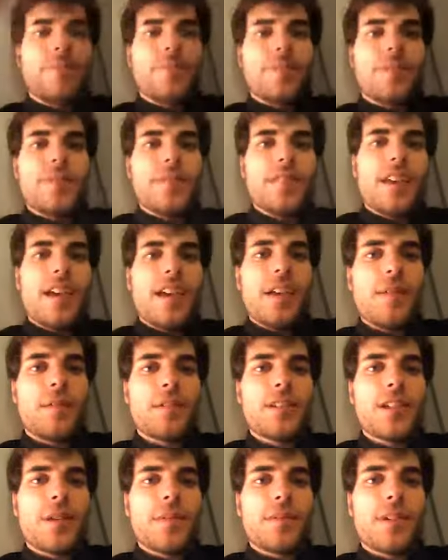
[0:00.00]
Hey, what's
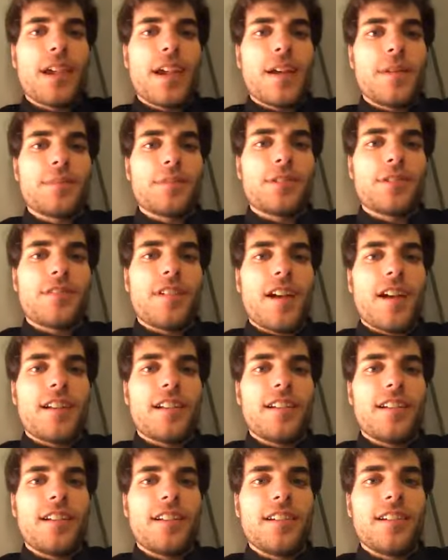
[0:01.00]
up, Cam
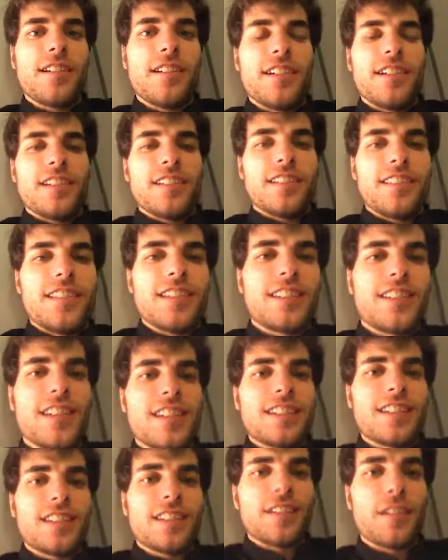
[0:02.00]
Zarati? This is
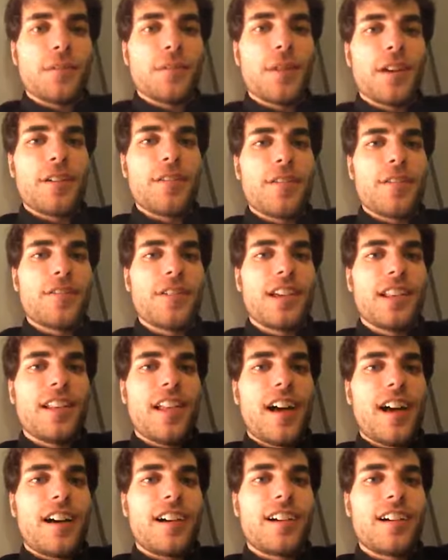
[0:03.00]
a little bit of a
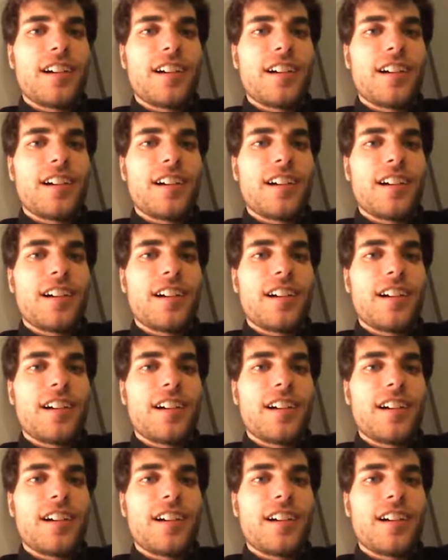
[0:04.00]
vlog.